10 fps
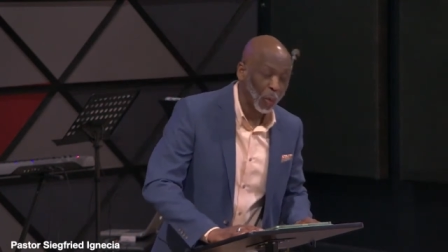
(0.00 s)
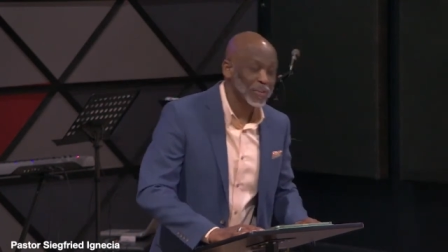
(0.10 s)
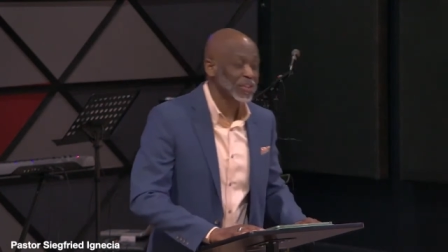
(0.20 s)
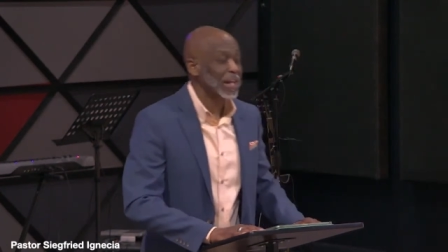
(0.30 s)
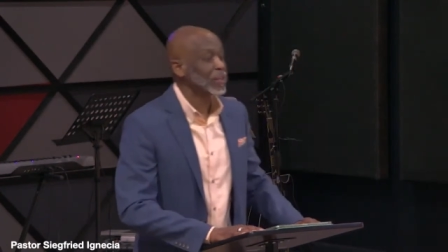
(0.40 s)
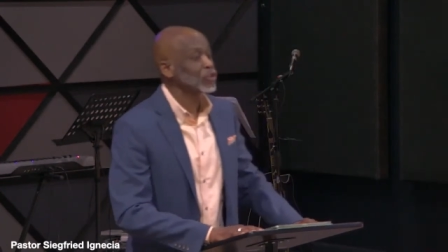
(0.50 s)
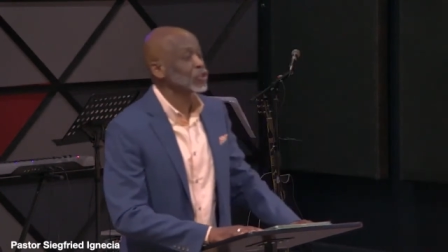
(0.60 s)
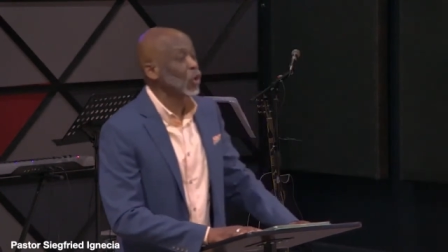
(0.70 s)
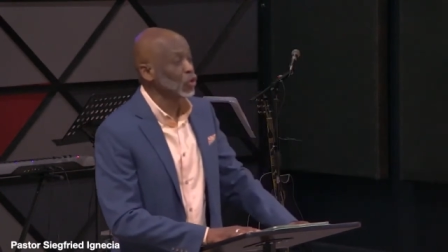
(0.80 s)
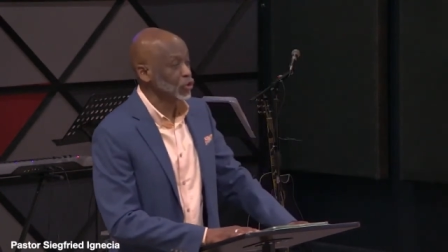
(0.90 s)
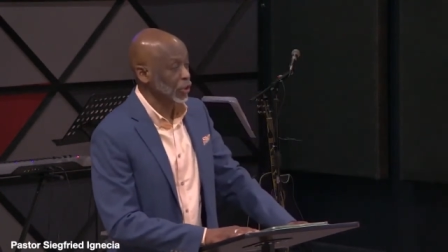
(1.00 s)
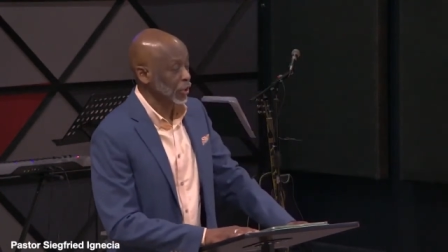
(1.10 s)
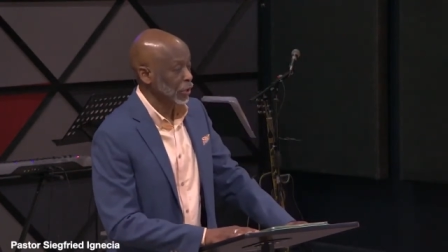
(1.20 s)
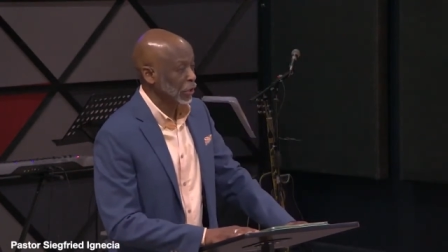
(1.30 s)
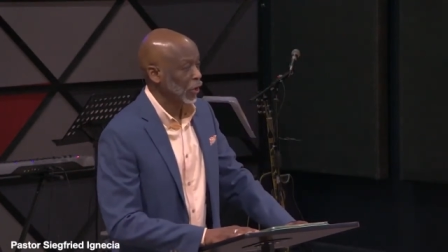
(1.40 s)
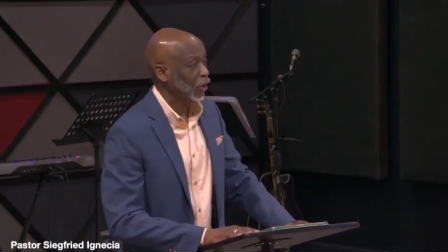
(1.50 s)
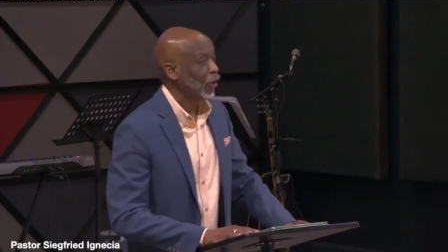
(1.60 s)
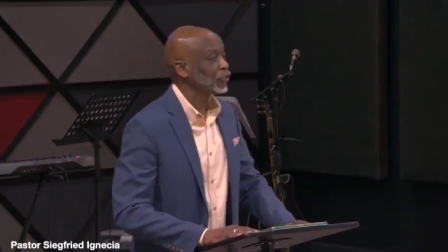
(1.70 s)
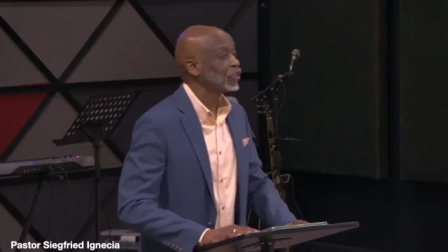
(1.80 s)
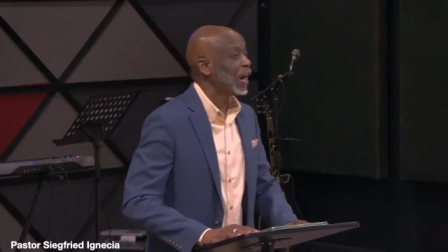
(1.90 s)
was like a soldier
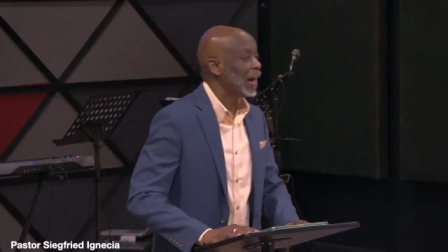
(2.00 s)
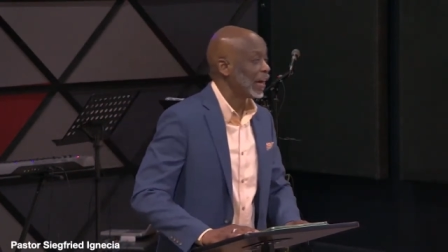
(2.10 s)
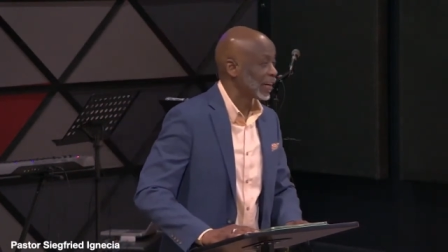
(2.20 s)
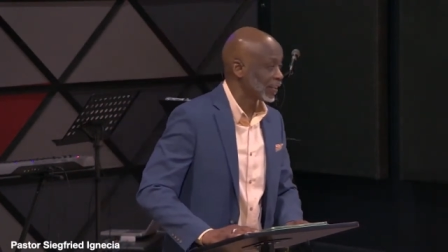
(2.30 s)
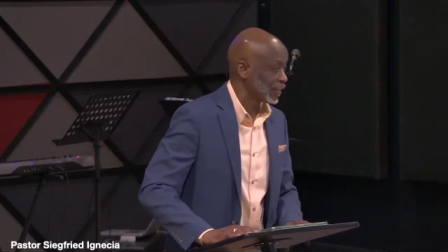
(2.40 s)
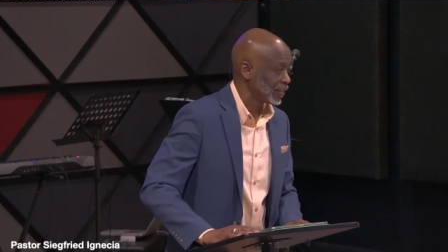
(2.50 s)
on the guard.